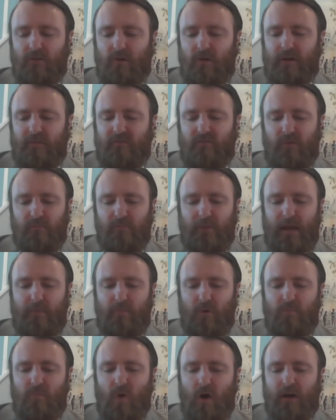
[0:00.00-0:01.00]
Learning from
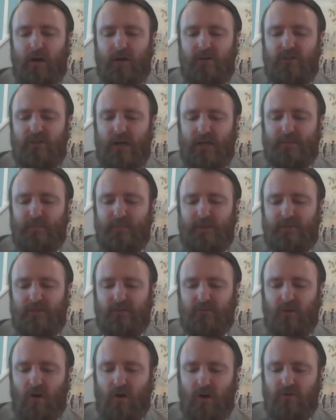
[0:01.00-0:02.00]
Labor Market Adjustment
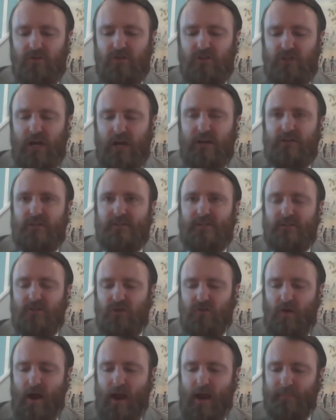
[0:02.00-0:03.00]
to Large Changes in
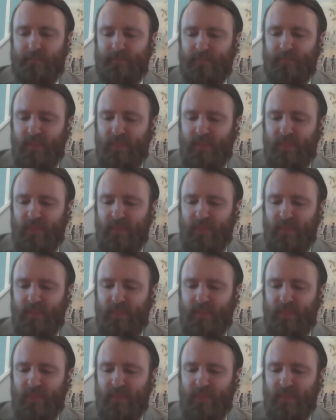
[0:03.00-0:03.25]
Trade."